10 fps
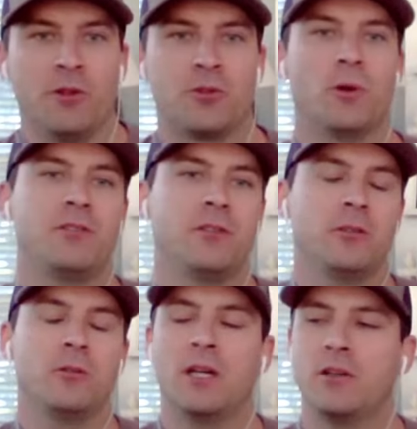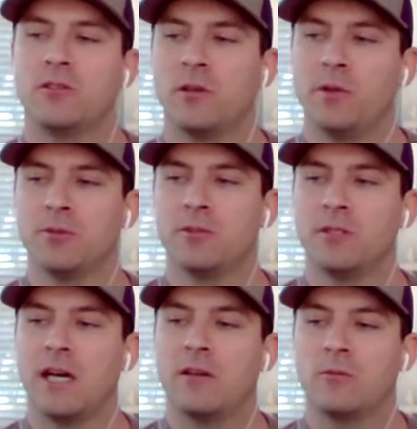a 22. I know some people do
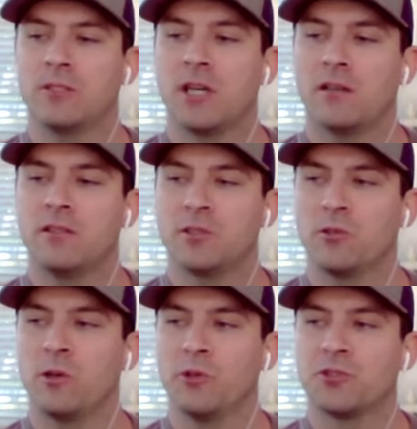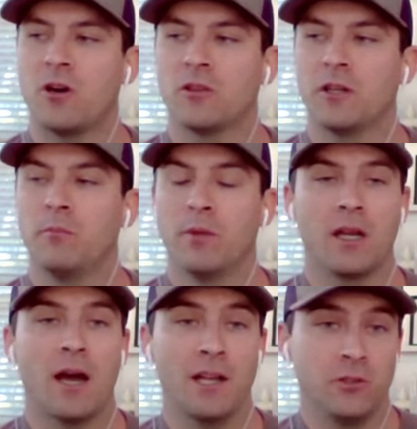that, which I disagree with strongly,
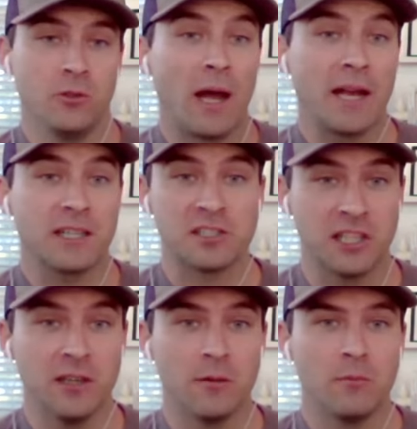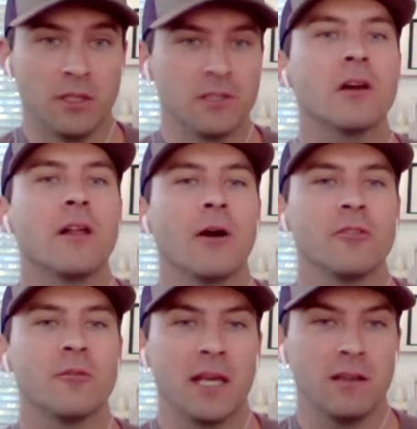but I do like to see them and just go, that one's
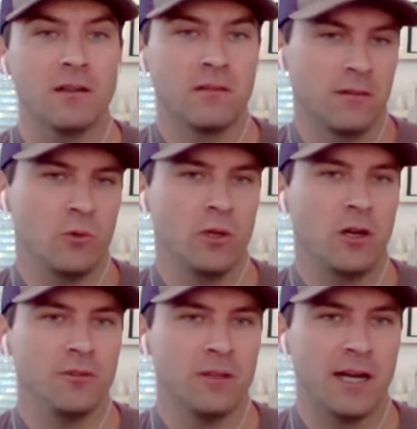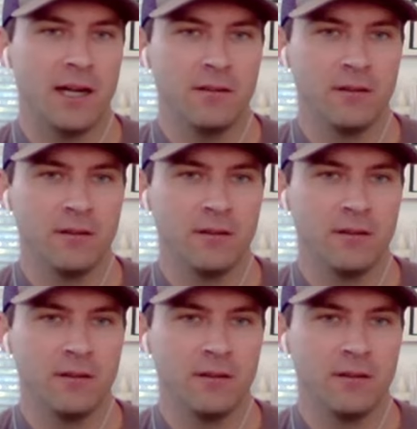banded. I mean, we all do that.